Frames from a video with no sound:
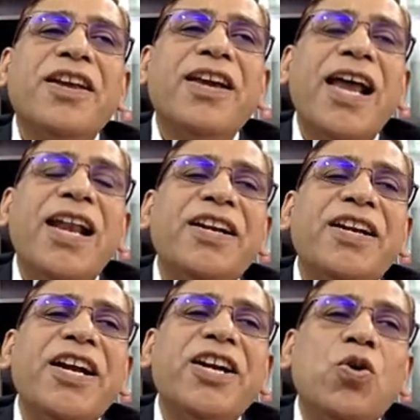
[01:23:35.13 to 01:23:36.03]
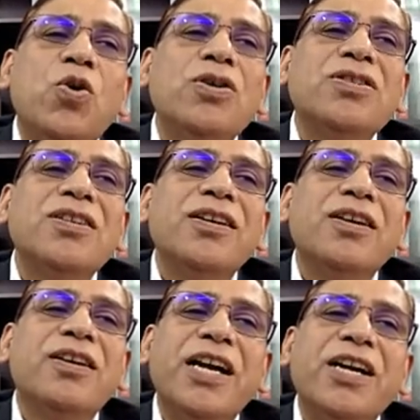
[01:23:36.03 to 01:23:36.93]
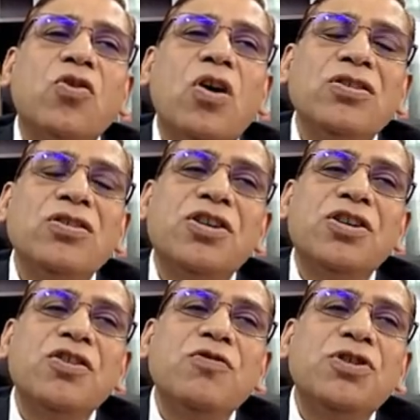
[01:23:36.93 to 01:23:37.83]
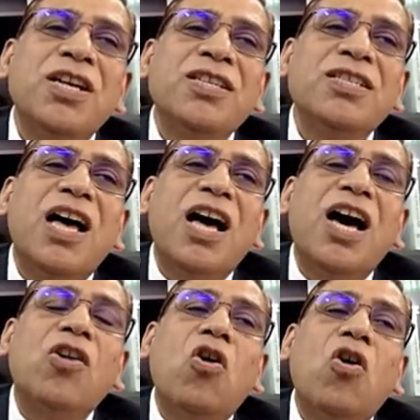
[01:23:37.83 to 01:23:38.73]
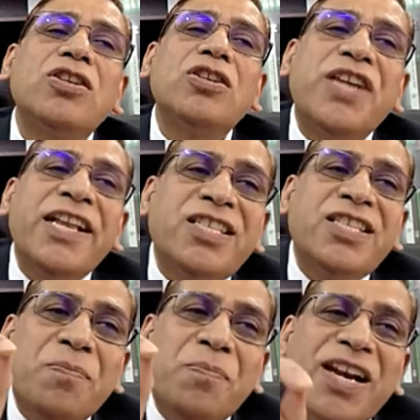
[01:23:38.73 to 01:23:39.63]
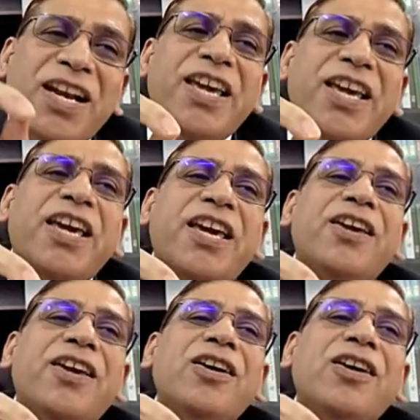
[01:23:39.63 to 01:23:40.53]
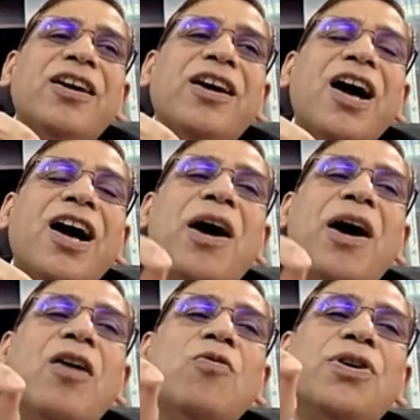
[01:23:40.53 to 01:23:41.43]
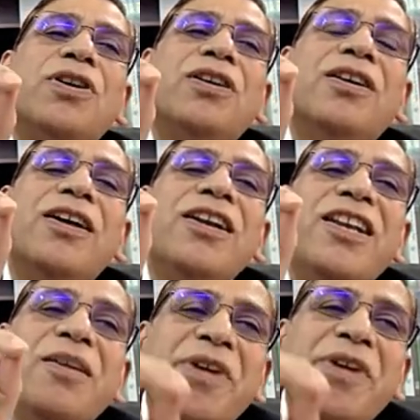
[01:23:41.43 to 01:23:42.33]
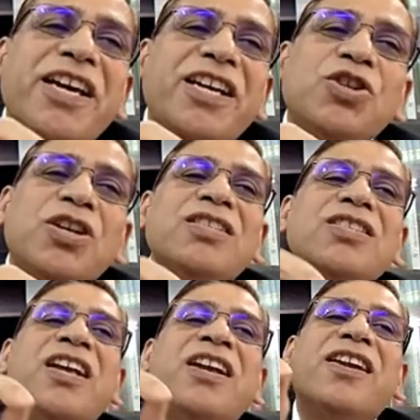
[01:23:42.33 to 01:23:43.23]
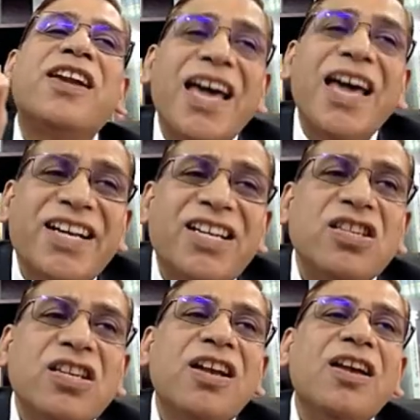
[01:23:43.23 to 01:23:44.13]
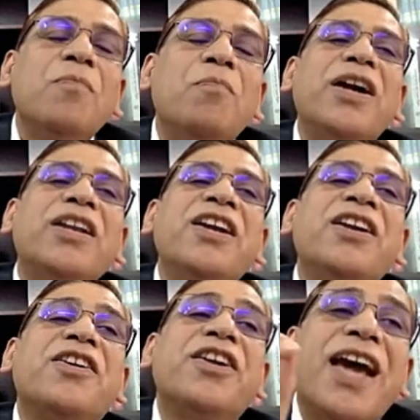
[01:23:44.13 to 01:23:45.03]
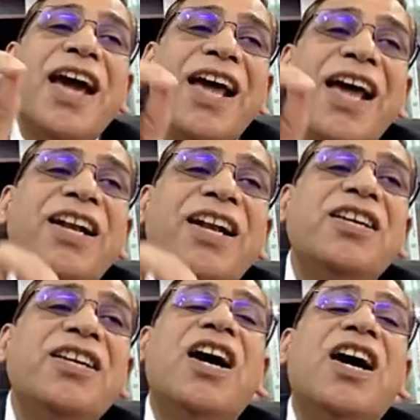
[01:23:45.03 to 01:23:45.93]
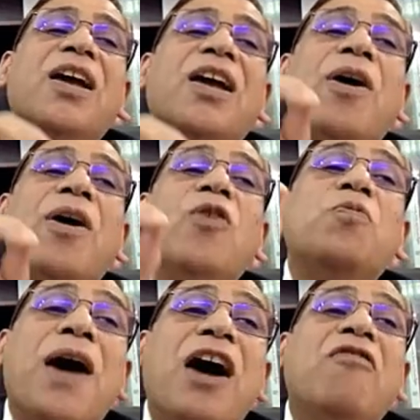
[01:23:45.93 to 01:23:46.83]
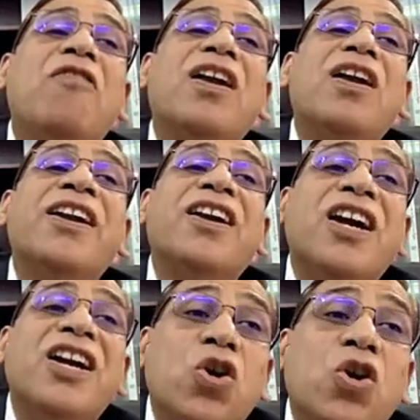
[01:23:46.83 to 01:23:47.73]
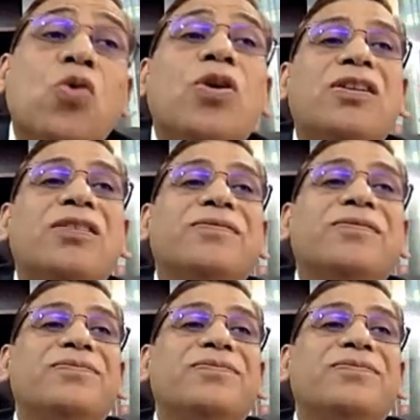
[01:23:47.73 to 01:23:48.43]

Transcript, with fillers: in reality it looks that constitutions are ostensibly about limitations and rights but in reality they are about power and control